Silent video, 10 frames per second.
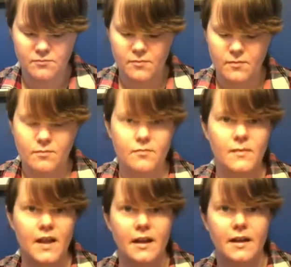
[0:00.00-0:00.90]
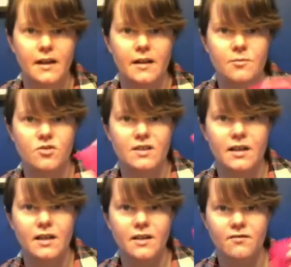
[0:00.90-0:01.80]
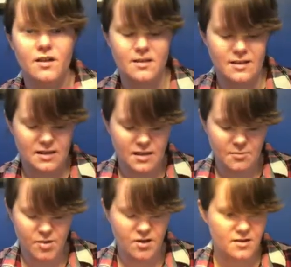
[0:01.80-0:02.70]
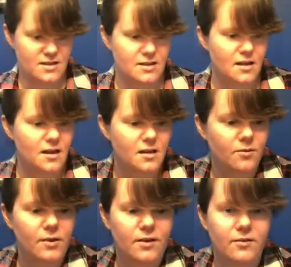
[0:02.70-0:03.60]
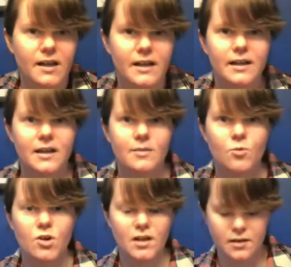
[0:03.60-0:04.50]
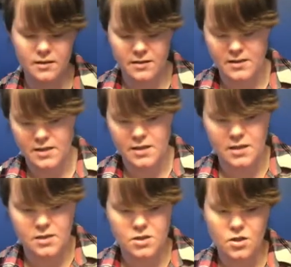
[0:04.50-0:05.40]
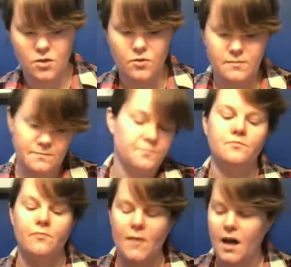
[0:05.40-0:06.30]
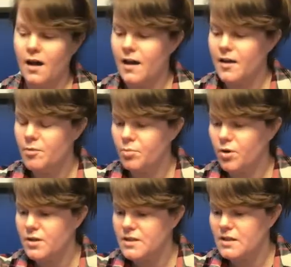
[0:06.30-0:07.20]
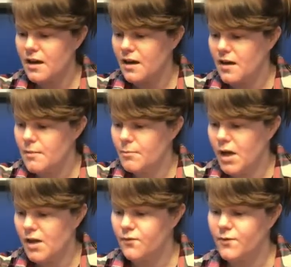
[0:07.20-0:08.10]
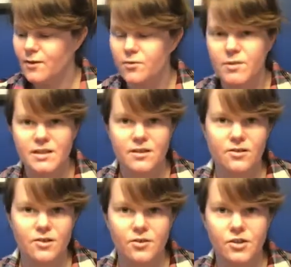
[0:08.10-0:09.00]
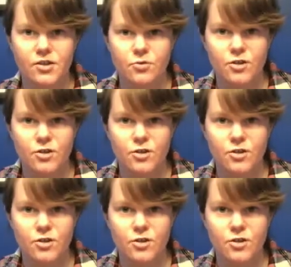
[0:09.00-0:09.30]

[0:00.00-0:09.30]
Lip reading: And I'm just going to get rid of this top part of the sock. We don't need it anymore. So I put my filler material into a